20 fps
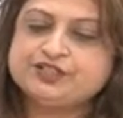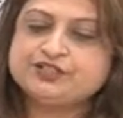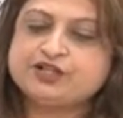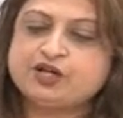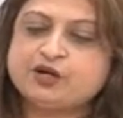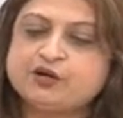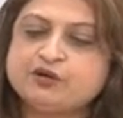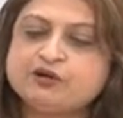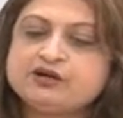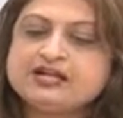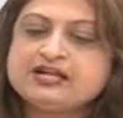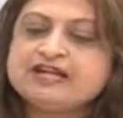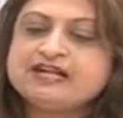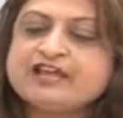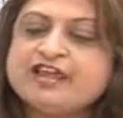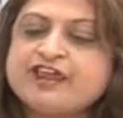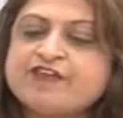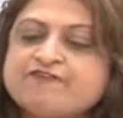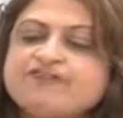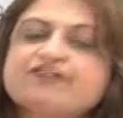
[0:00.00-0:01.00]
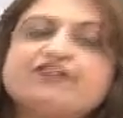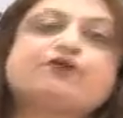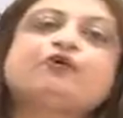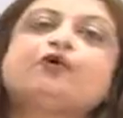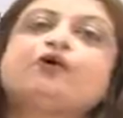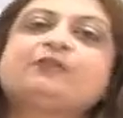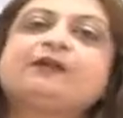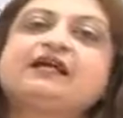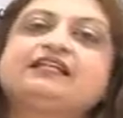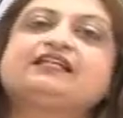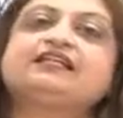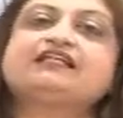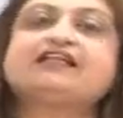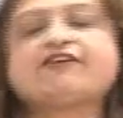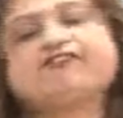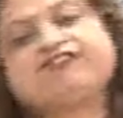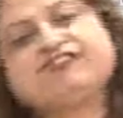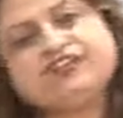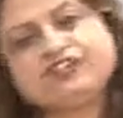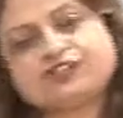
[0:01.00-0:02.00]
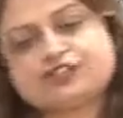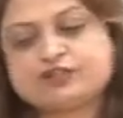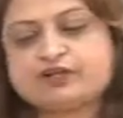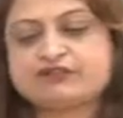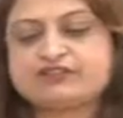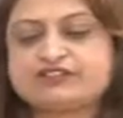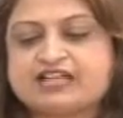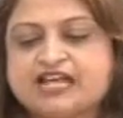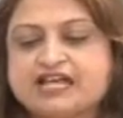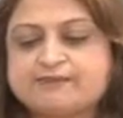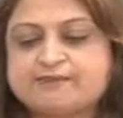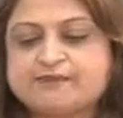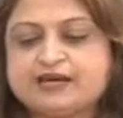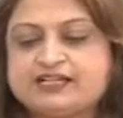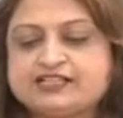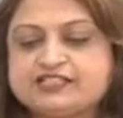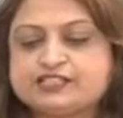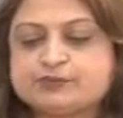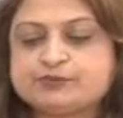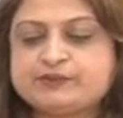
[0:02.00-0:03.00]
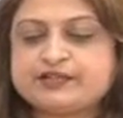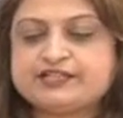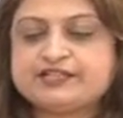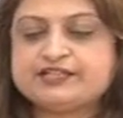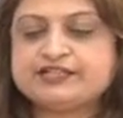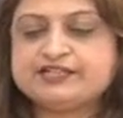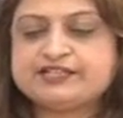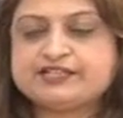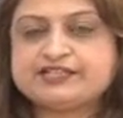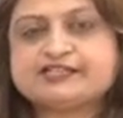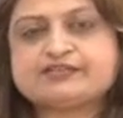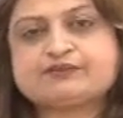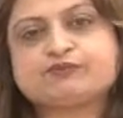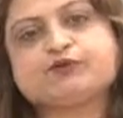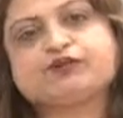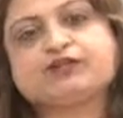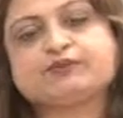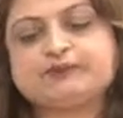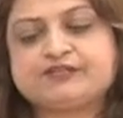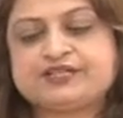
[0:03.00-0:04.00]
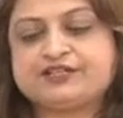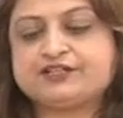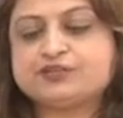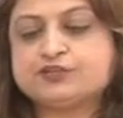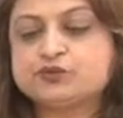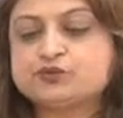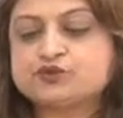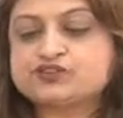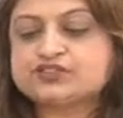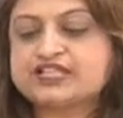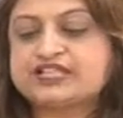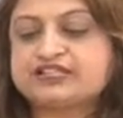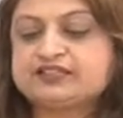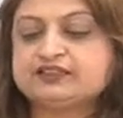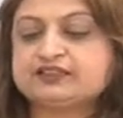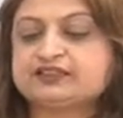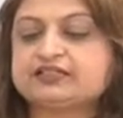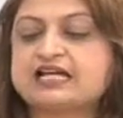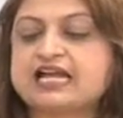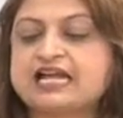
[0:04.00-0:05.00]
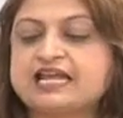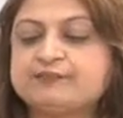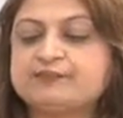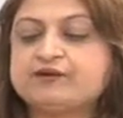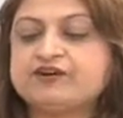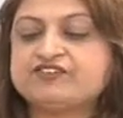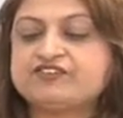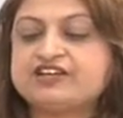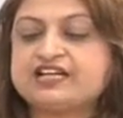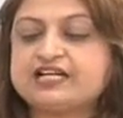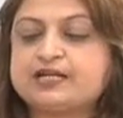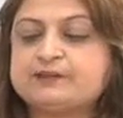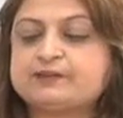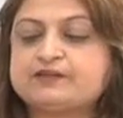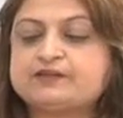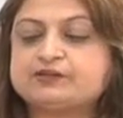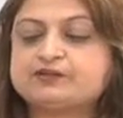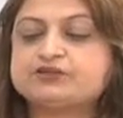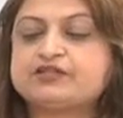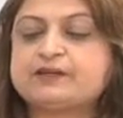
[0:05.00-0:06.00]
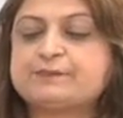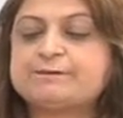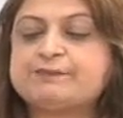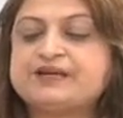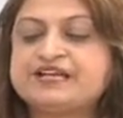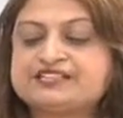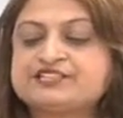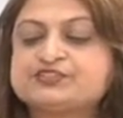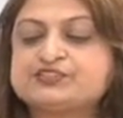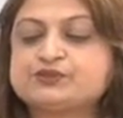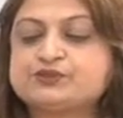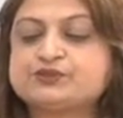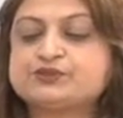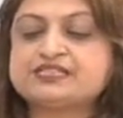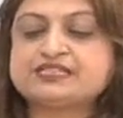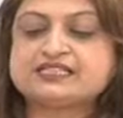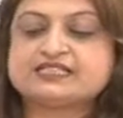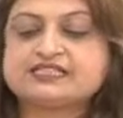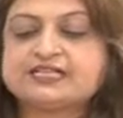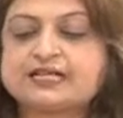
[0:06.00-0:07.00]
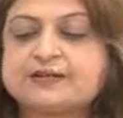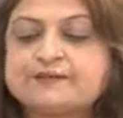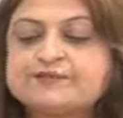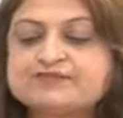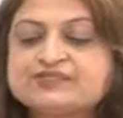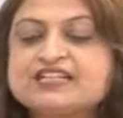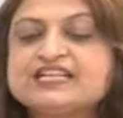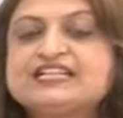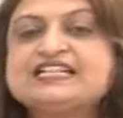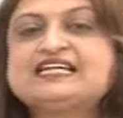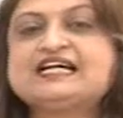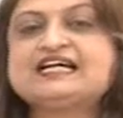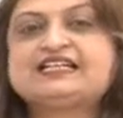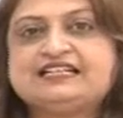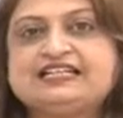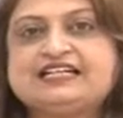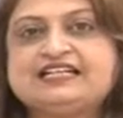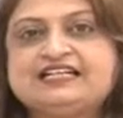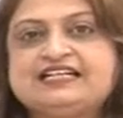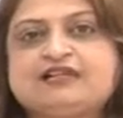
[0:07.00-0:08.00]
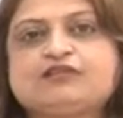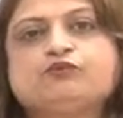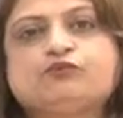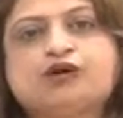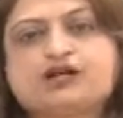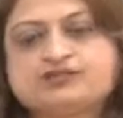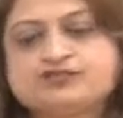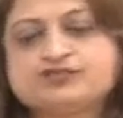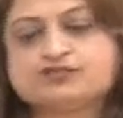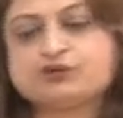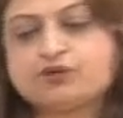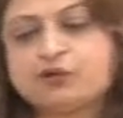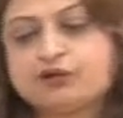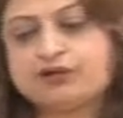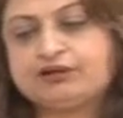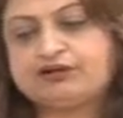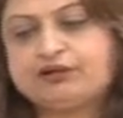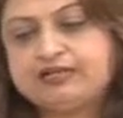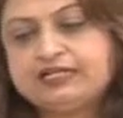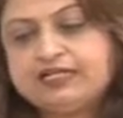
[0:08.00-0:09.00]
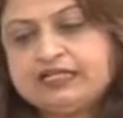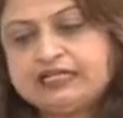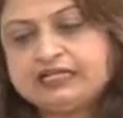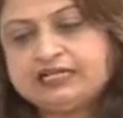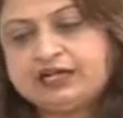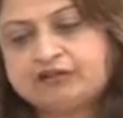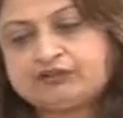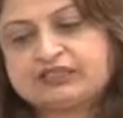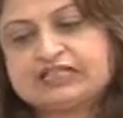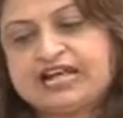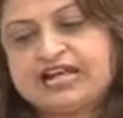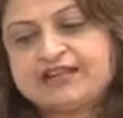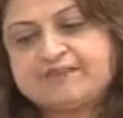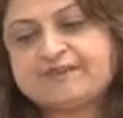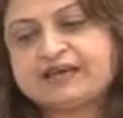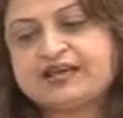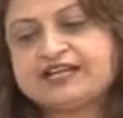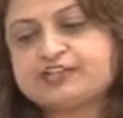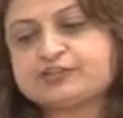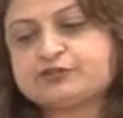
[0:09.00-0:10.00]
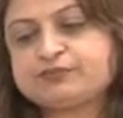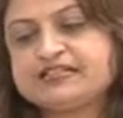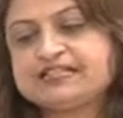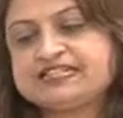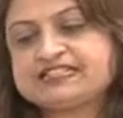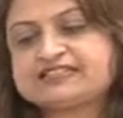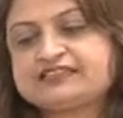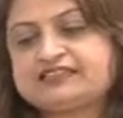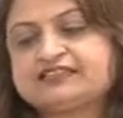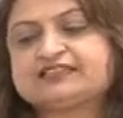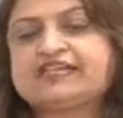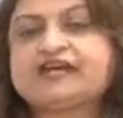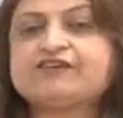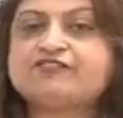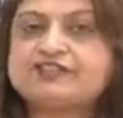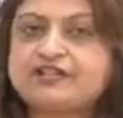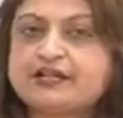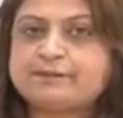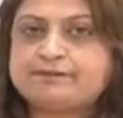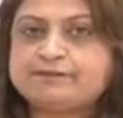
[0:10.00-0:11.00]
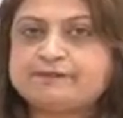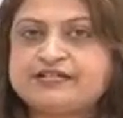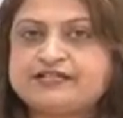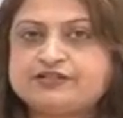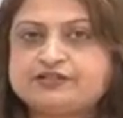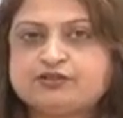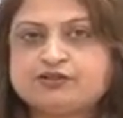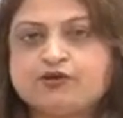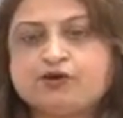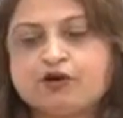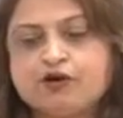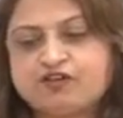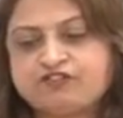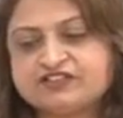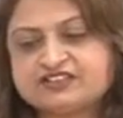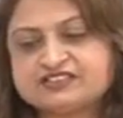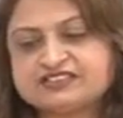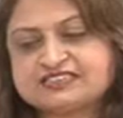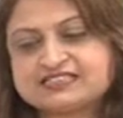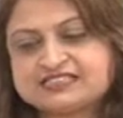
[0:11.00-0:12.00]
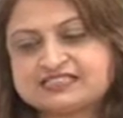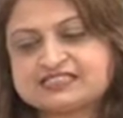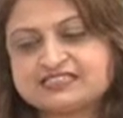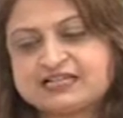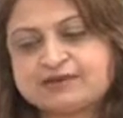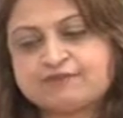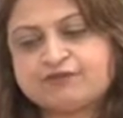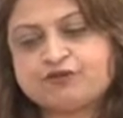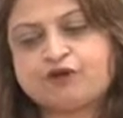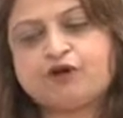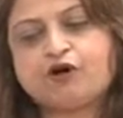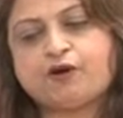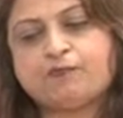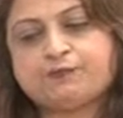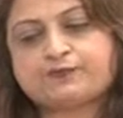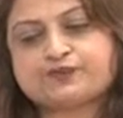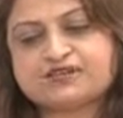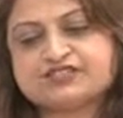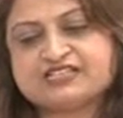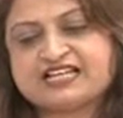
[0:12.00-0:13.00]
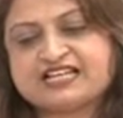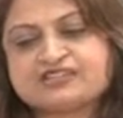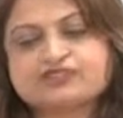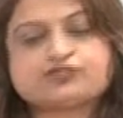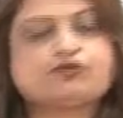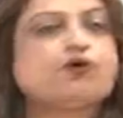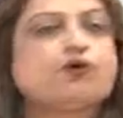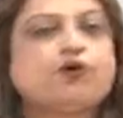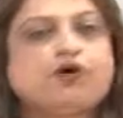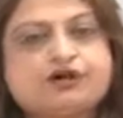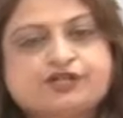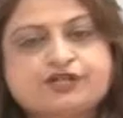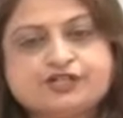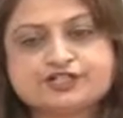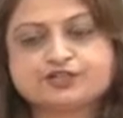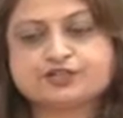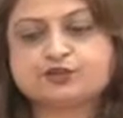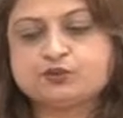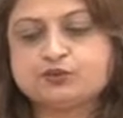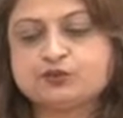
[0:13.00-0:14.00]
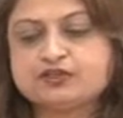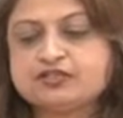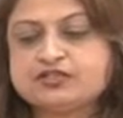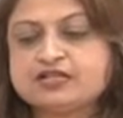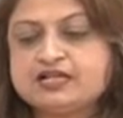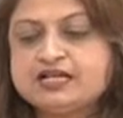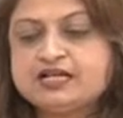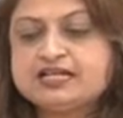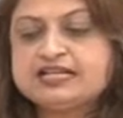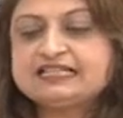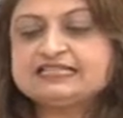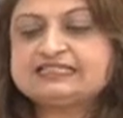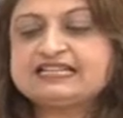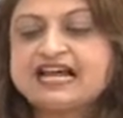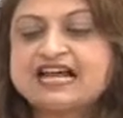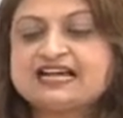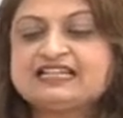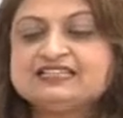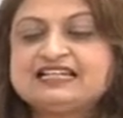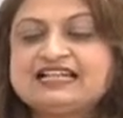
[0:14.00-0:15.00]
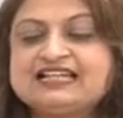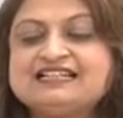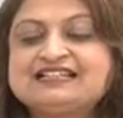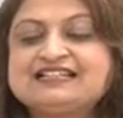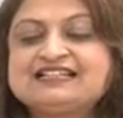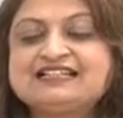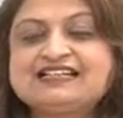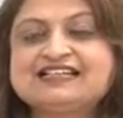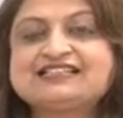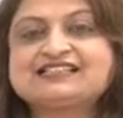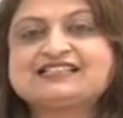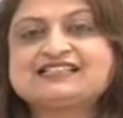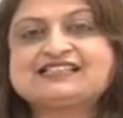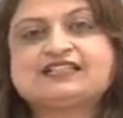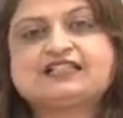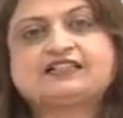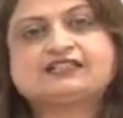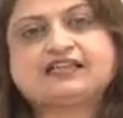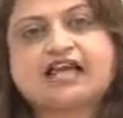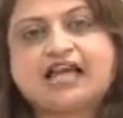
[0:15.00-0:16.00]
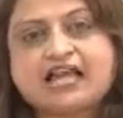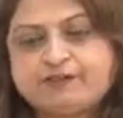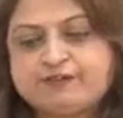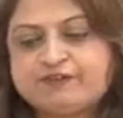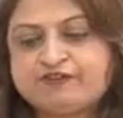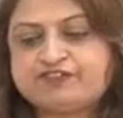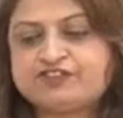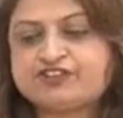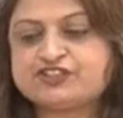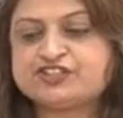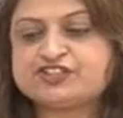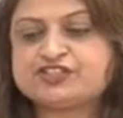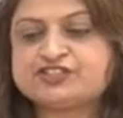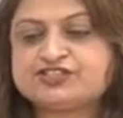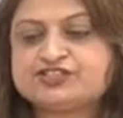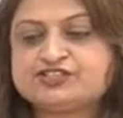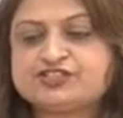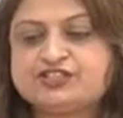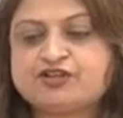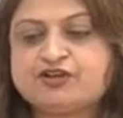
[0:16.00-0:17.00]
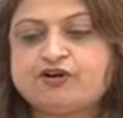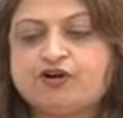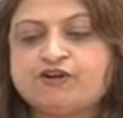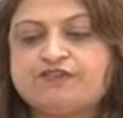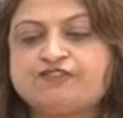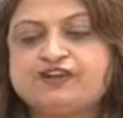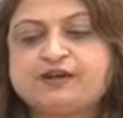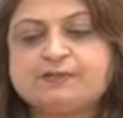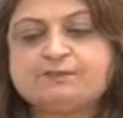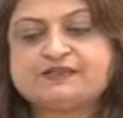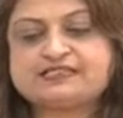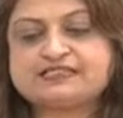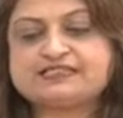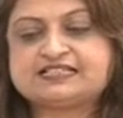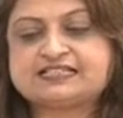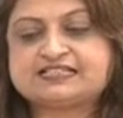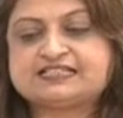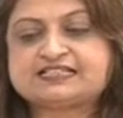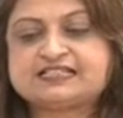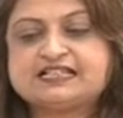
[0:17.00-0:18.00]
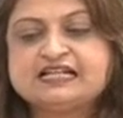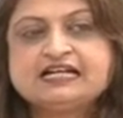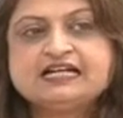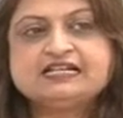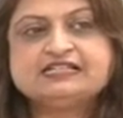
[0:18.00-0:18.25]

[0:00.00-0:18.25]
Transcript: Now, if we go by the definition of time management, it would be using the time available to the best utility in attaining one's goal. Now, time management is the development of a system or process or a tool that increases the time efficiency of a business.